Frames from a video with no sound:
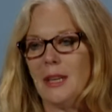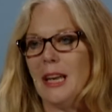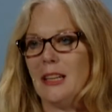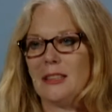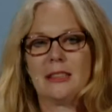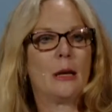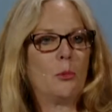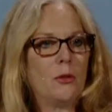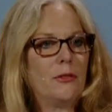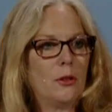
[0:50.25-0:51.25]
and a
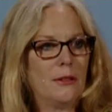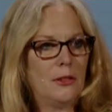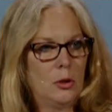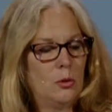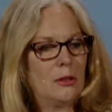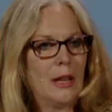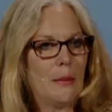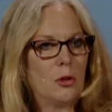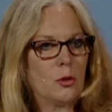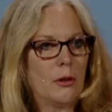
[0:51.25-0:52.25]
stable full of used
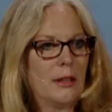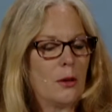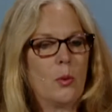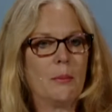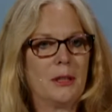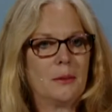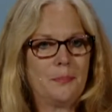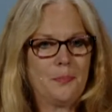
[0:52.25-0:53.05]
laboratory equipment.